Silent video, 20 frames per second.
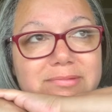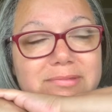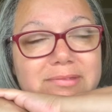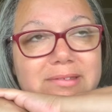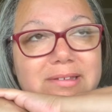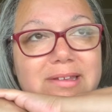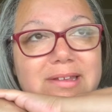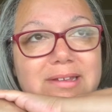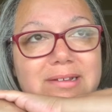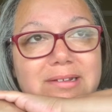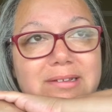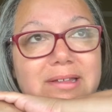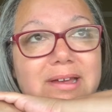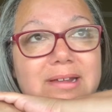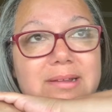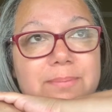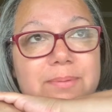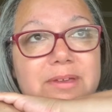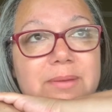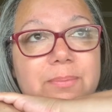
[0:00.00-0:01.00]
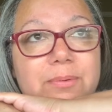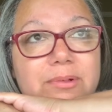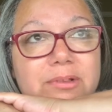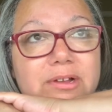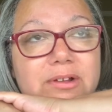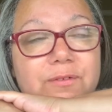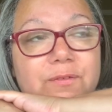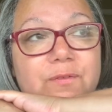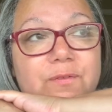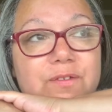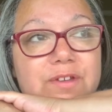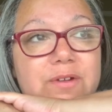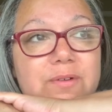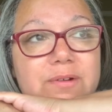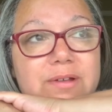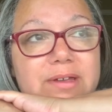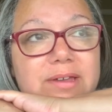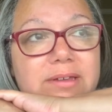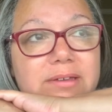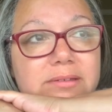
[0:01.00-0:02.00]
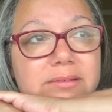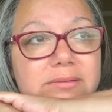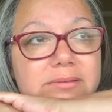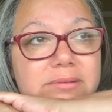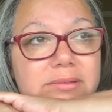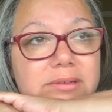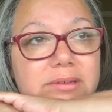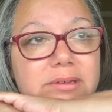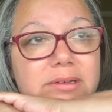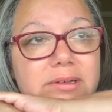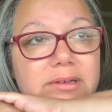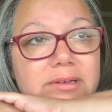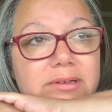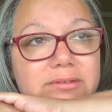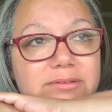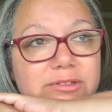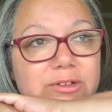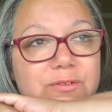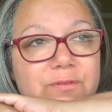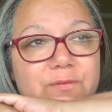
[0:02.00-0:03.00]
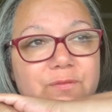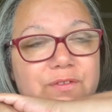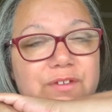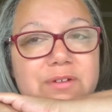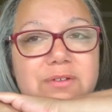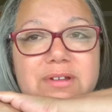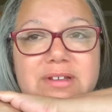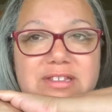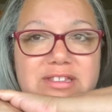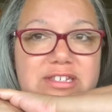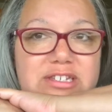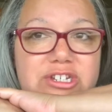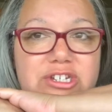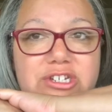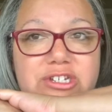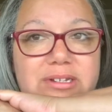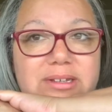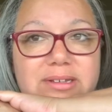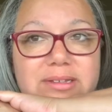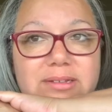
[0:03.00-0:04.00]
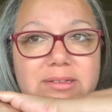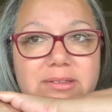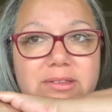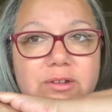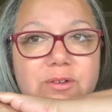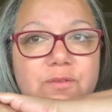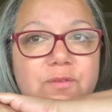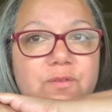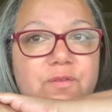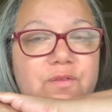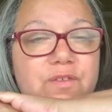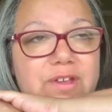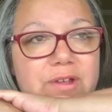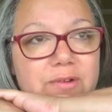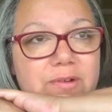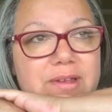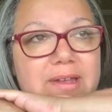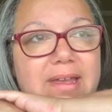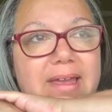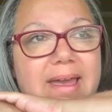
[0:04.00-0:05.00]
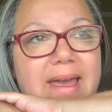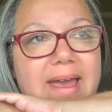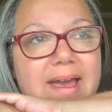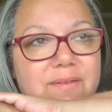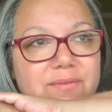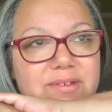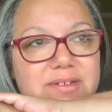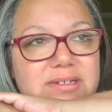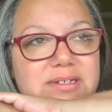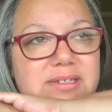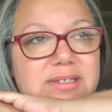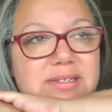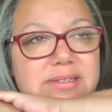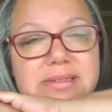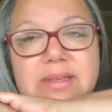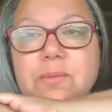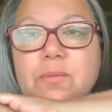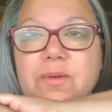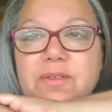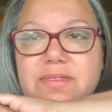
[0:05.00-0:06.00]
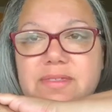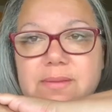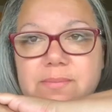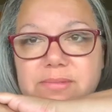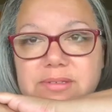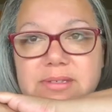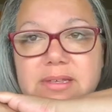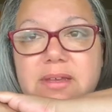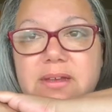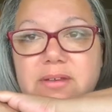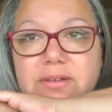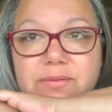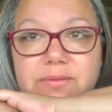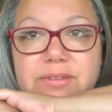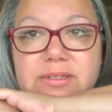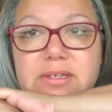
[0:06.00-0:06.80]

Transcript: And a lot of people are fearing. They're fearing this shit. They're fearing having to sit with themselves.